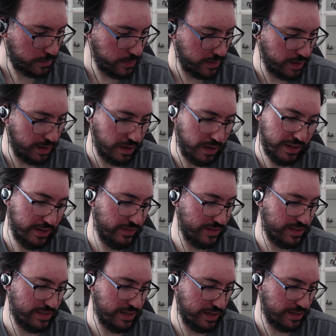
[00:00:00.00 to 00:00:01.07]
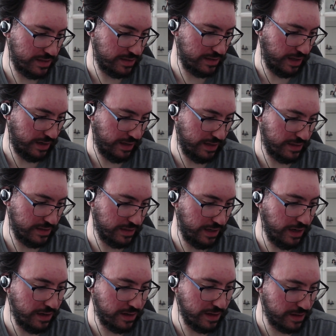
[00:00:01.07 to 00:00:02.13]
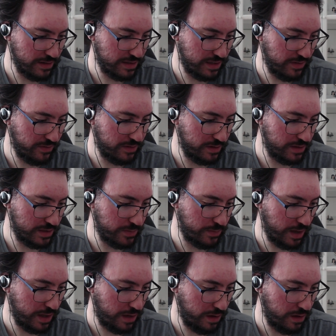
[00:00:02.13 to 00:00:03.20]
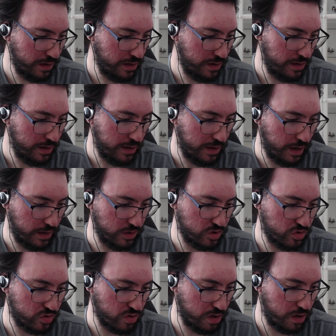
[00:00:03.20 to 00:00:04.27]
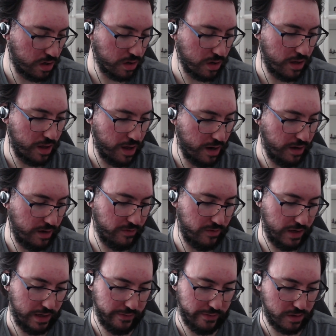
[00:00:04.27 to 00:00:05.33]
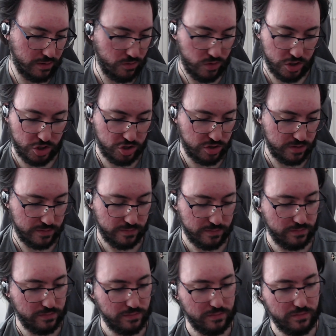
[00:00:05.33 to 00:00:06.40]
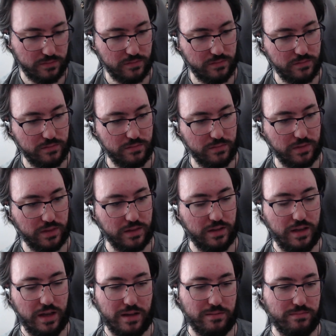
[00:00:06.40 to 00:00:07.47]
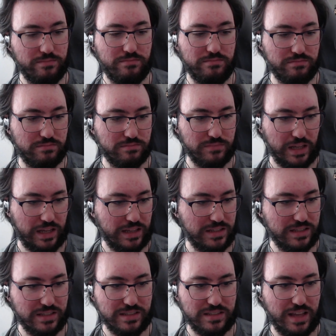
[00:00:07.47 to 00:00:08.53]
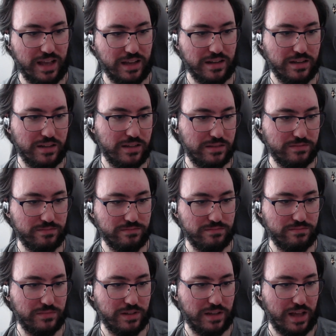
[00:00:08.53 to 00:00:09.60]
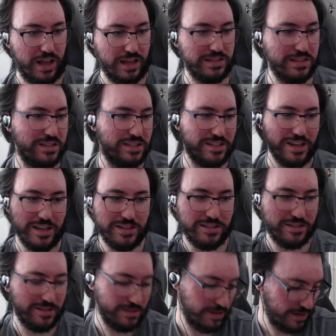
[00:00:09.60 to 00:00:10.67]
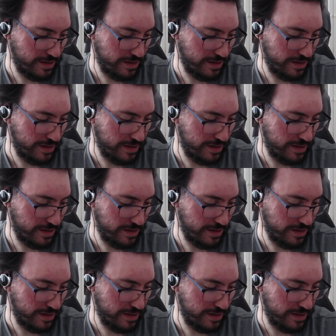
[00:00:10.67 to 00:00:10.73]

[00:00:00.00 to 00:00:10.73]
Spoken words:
It even says that it has intensive smell and a strong honey flavor, which, yeah, it's exactly as it says.